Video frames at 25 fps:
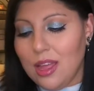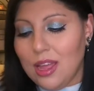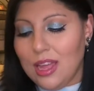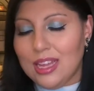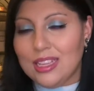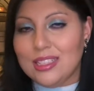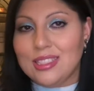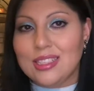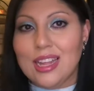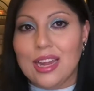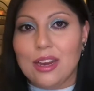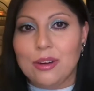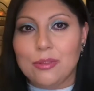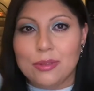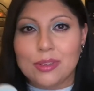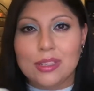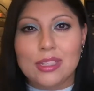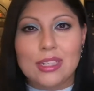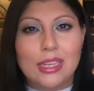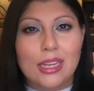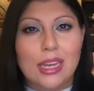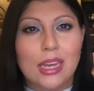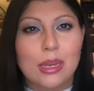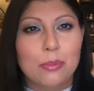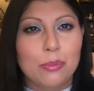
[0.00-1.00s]
it's not
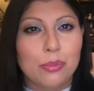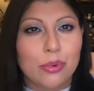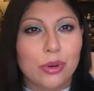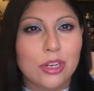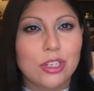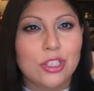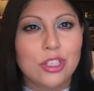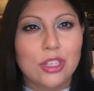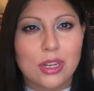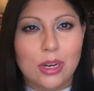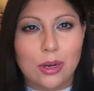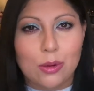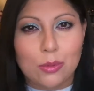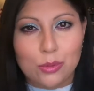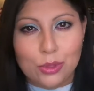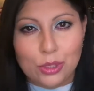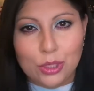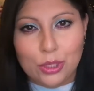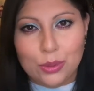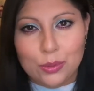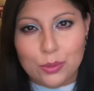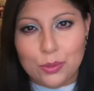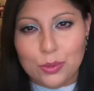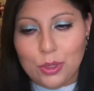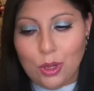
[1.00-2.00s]
really a brush that I will
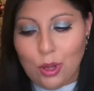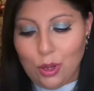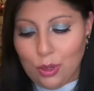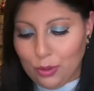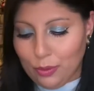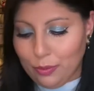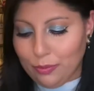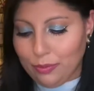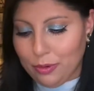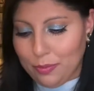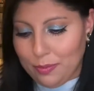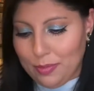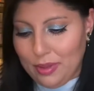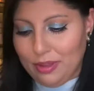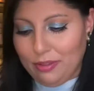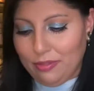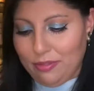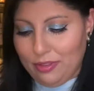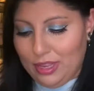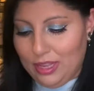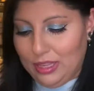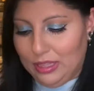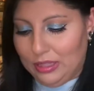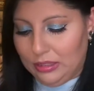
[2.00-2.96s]
use all over my face,